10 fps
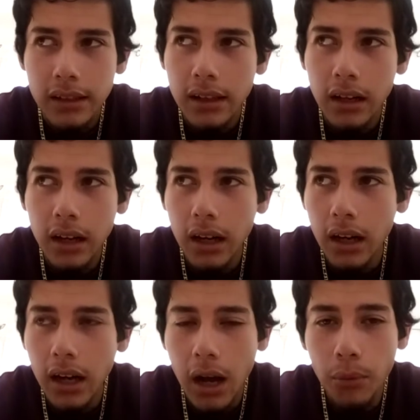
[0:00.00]

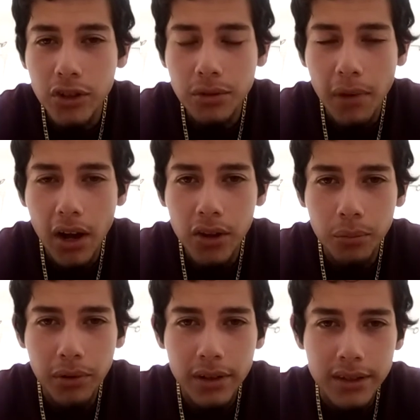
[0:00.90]
I went to my other
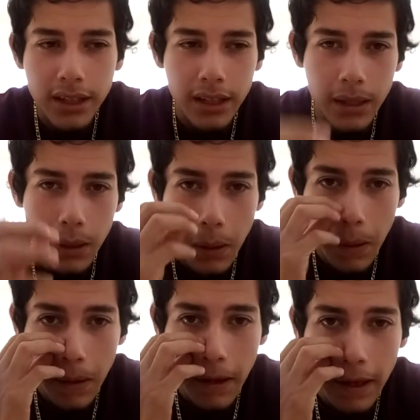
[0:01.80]
prison,
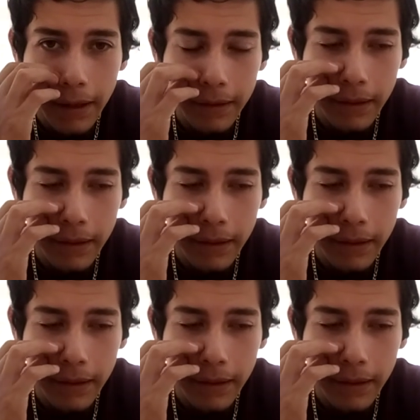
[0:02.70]
and